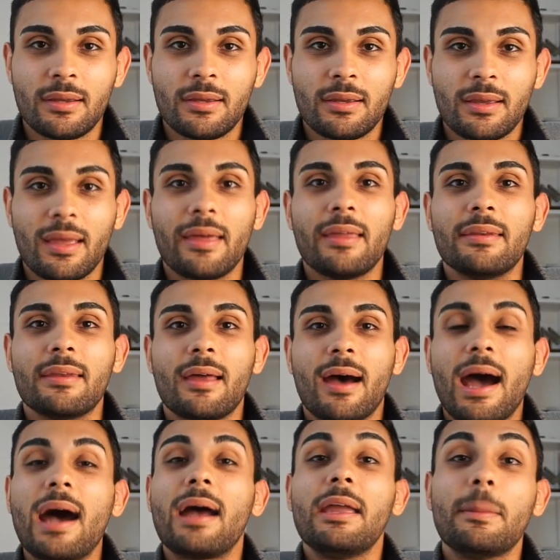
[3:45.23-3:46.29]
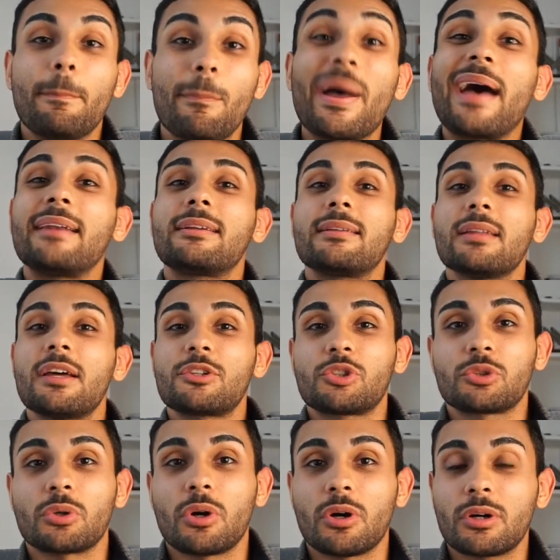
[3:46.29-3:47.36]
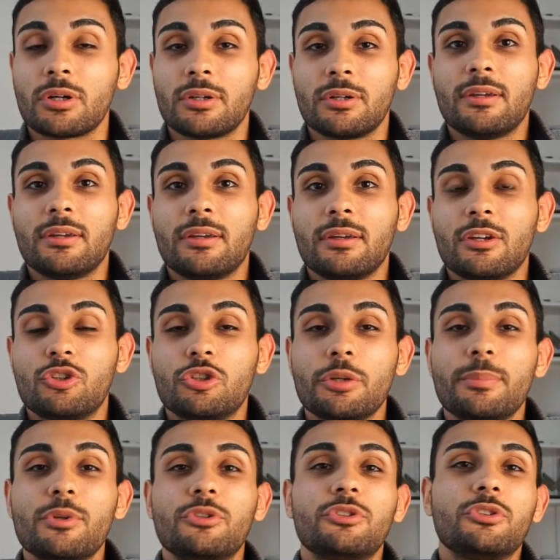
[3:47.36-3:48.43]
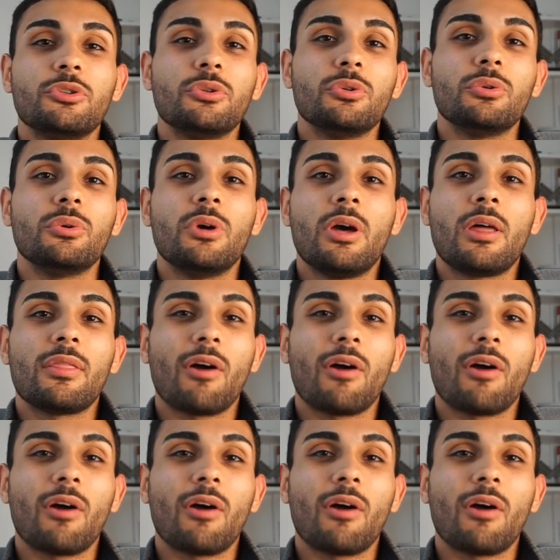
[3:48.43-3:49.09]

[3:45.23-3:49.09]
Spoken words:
and high bad cholesterol attributes to the